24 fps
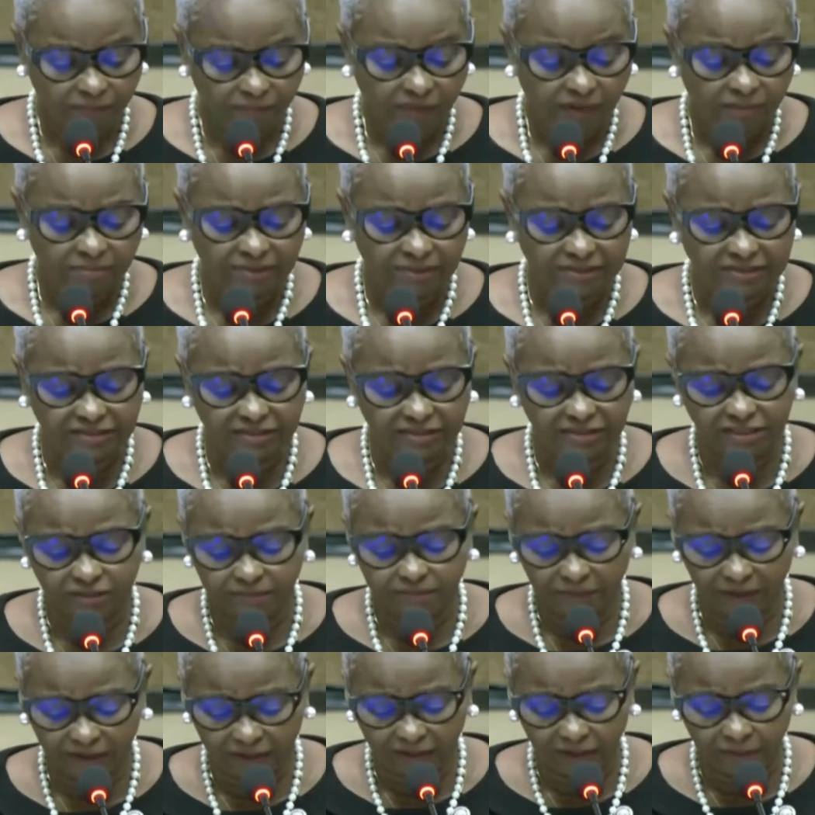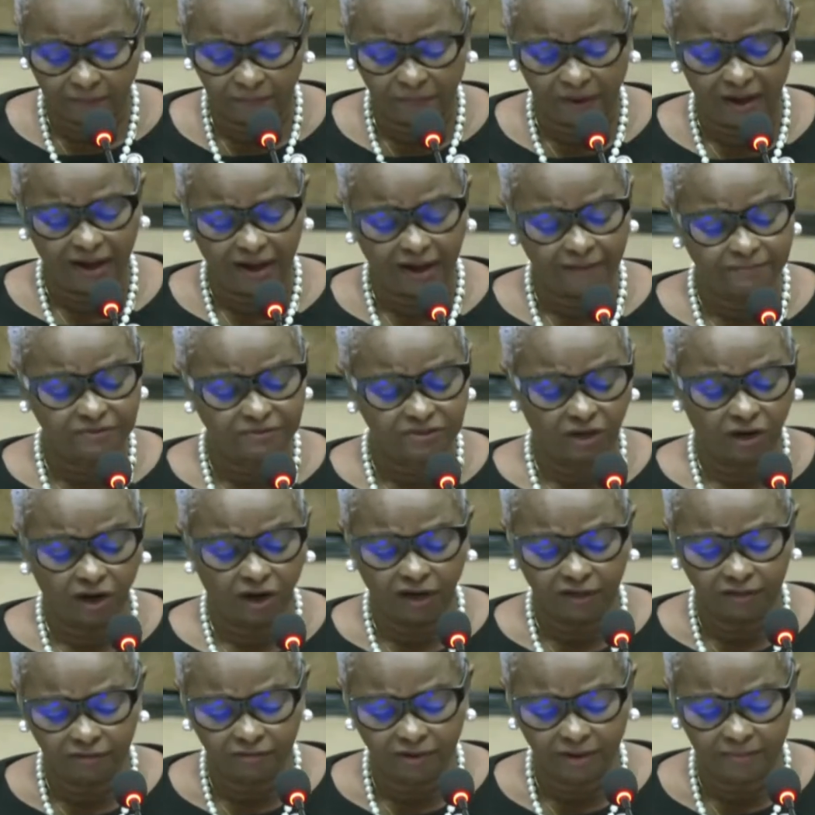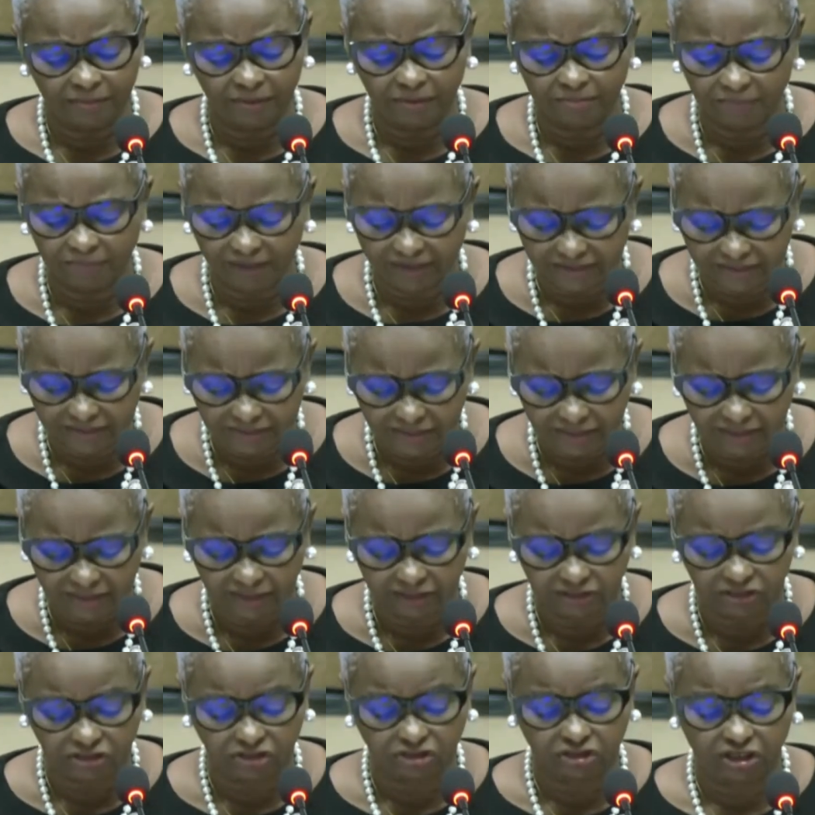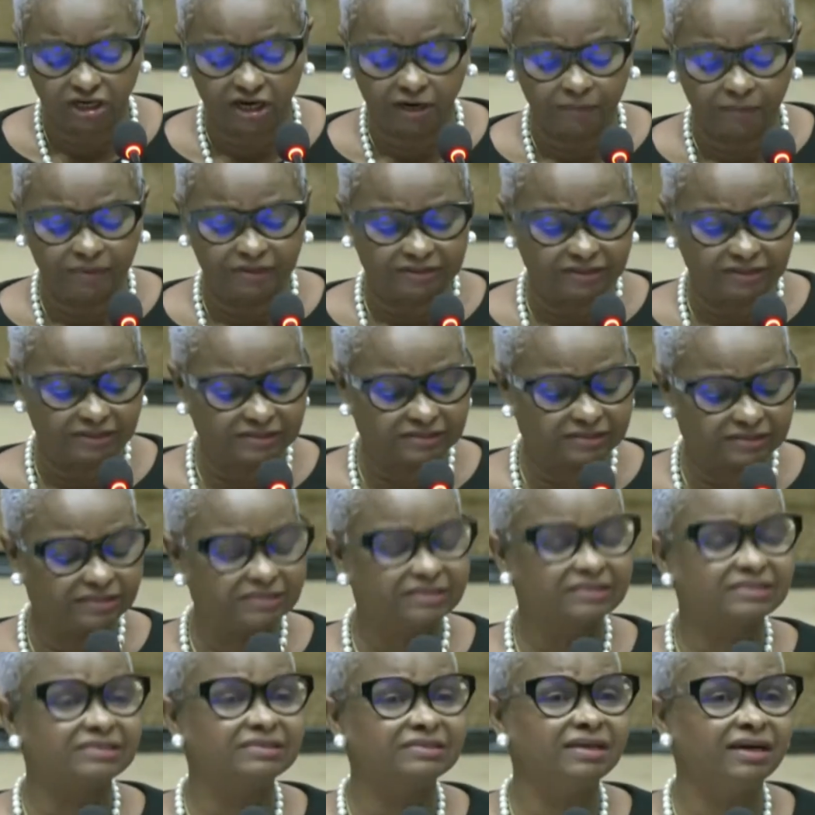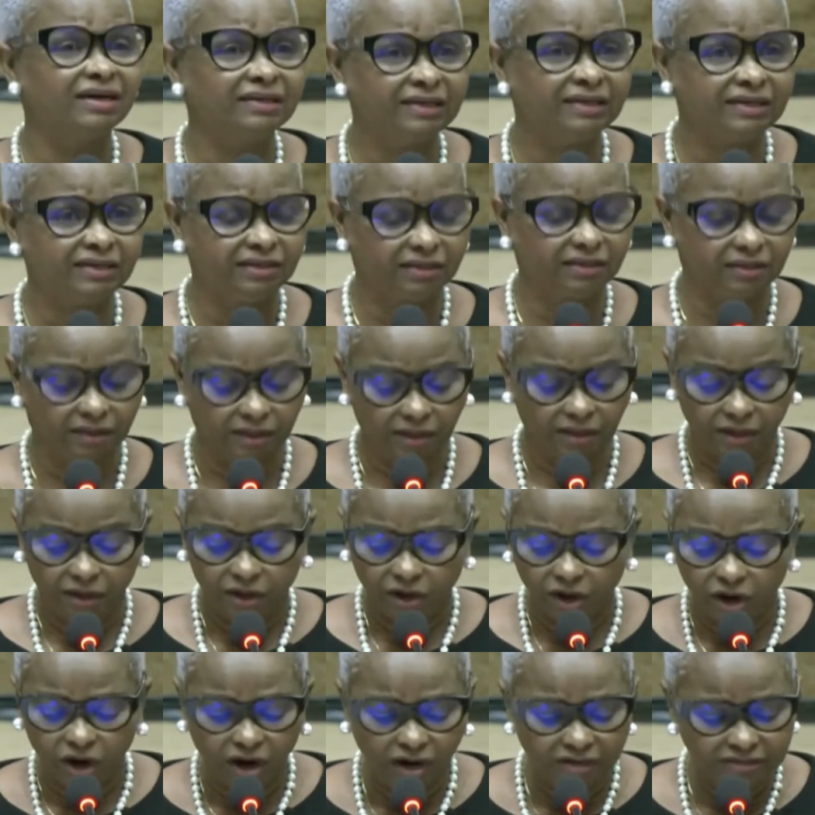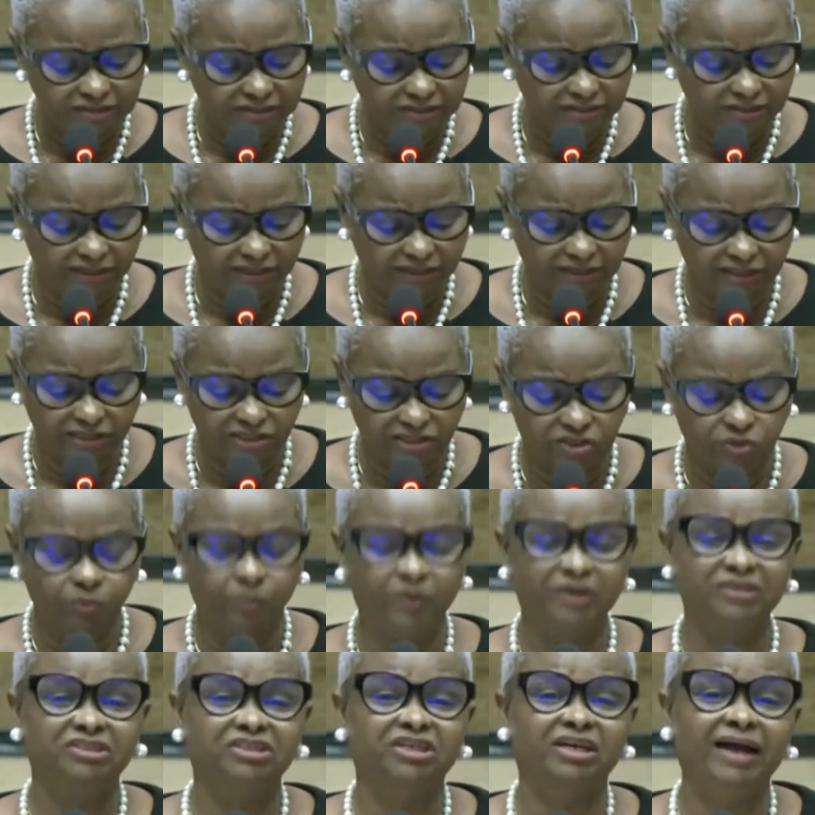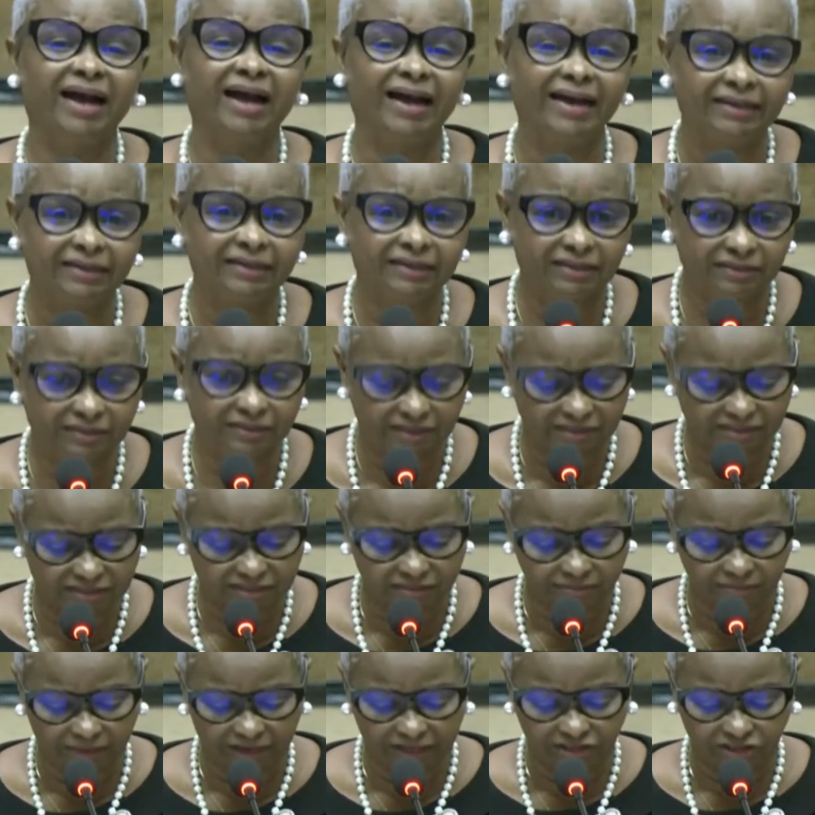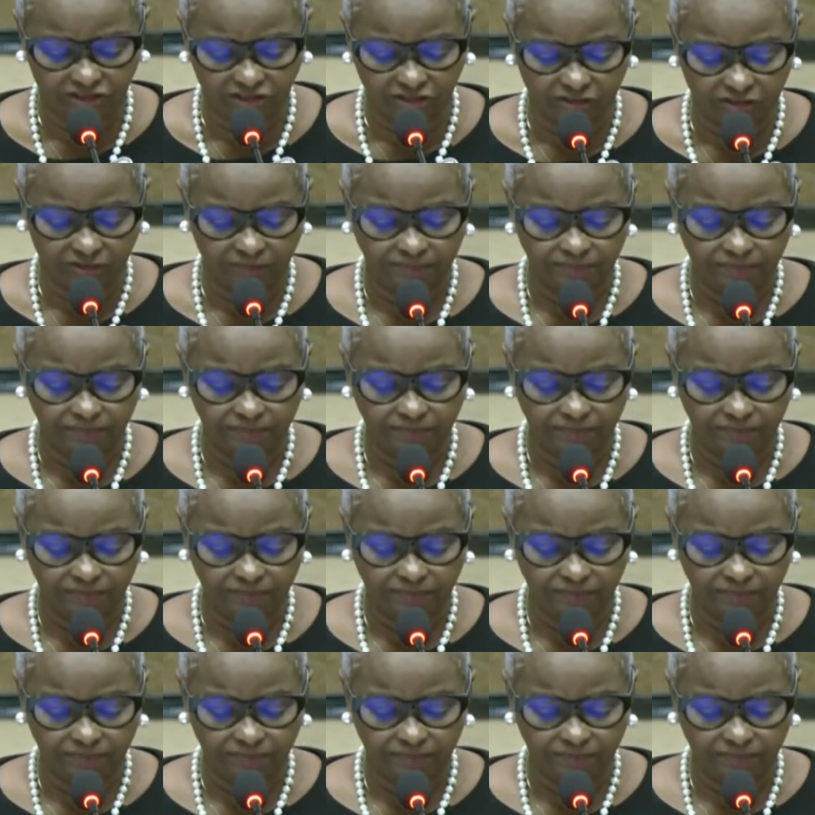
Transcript: Mr. Speaker, perhaps the Honorable Minister can share with us the study or studies which guided this measure.